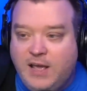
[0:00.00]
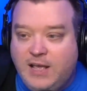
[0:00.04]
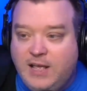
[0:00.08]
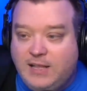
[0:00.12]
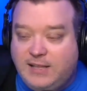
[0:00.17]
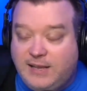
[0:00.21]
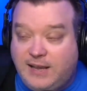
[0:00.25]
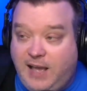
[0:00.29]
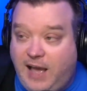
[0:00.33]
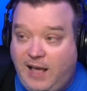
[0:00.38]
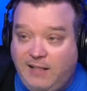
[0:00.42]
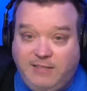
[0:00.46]
It's
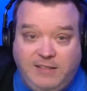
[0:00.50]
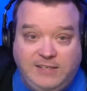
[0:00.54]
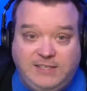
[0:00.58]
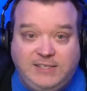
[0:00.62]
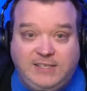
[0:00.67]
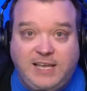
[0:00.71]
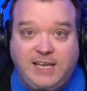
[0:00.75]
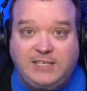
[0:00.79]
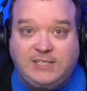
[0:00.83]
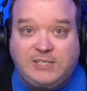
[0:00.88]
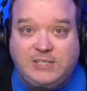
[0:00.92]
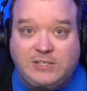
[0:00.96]
like this
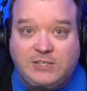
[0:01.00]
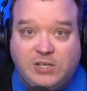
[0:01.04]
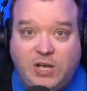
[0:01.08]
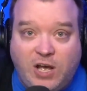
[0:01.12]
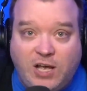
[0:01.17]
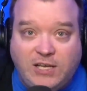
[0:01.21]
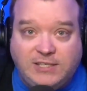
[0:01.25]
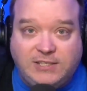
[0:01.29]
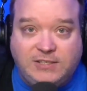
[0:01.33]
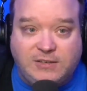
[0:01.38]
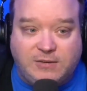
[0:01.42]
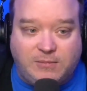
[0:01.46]
station's
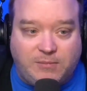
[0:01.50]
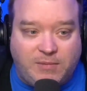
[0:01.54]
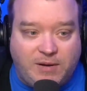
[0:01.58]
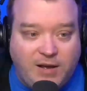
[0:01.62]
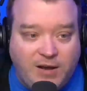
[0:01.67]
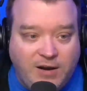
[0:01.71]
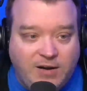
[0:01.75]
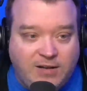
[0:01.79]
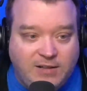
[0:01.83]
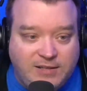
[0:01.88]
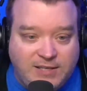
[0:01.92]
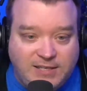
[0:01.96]
awesome. I'm
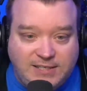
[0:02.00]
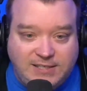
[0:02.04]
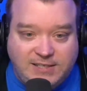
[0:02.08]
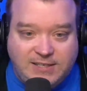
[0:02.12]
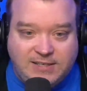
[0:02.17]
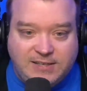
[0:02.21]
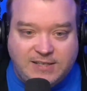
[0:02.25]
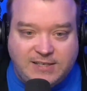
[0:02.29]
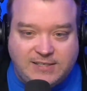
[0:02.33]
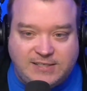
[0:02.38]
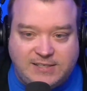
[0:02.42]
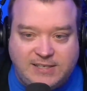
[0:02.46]
going to listen to
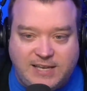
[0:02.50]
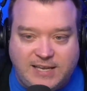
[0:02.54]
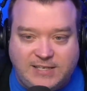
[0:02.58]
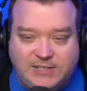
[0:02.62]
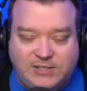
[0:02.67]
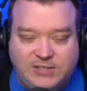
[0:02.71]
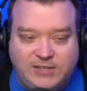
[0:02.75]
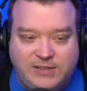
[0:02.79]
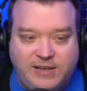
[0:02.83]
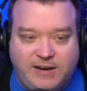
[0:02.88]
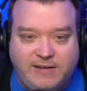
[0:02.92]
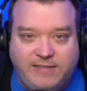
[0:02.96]
this
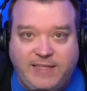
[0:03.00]
station there.